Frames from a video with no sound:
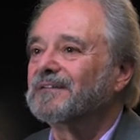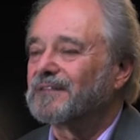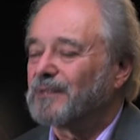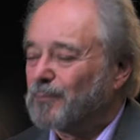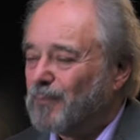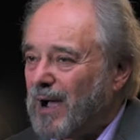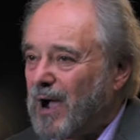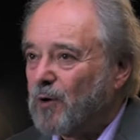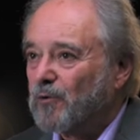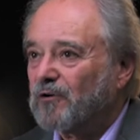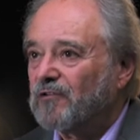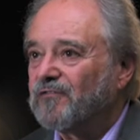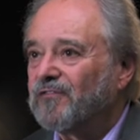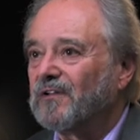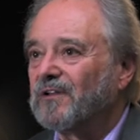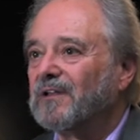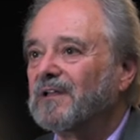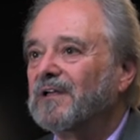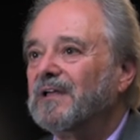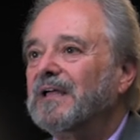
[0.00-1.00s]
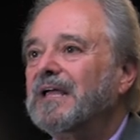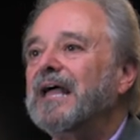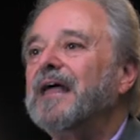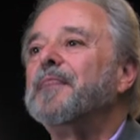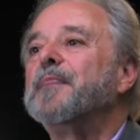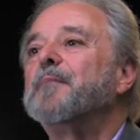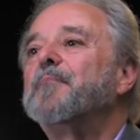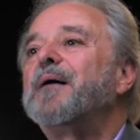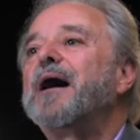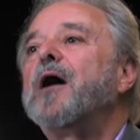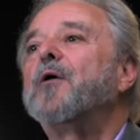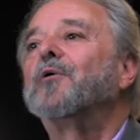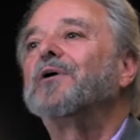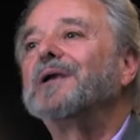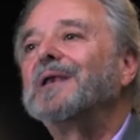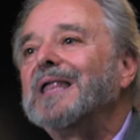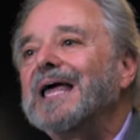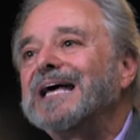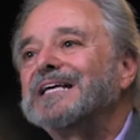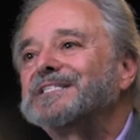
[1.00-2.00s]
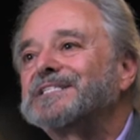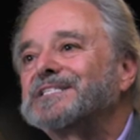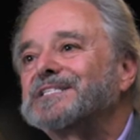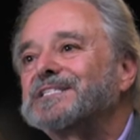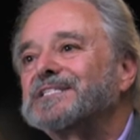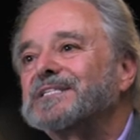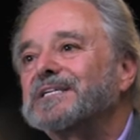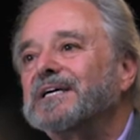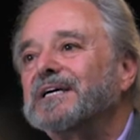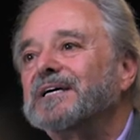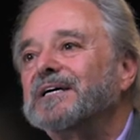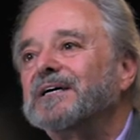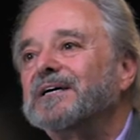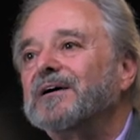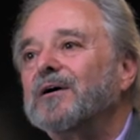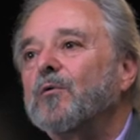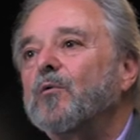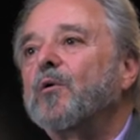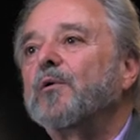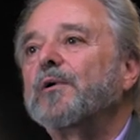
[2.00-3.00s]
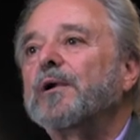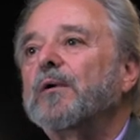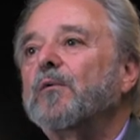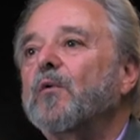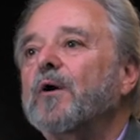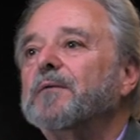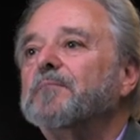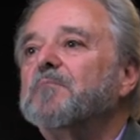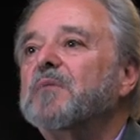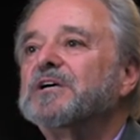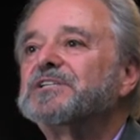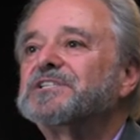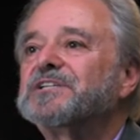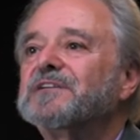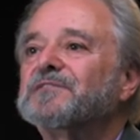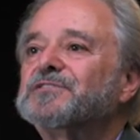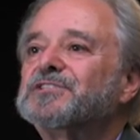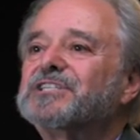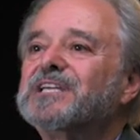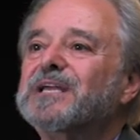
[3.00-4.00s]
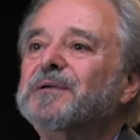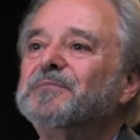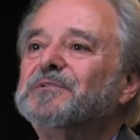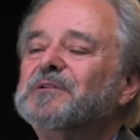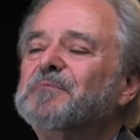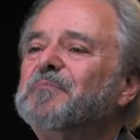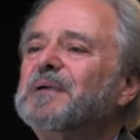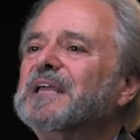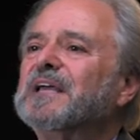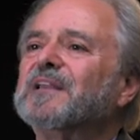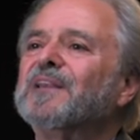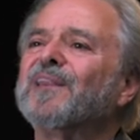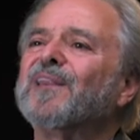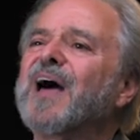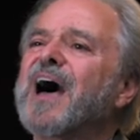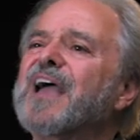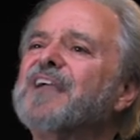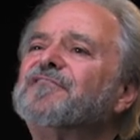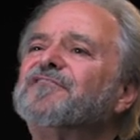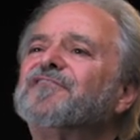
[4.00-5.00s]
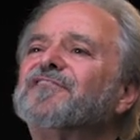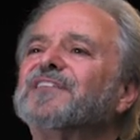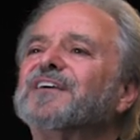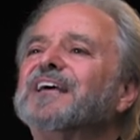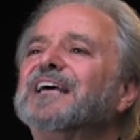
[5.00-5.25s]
The powerful and the powerless were in what must have seemed to be a life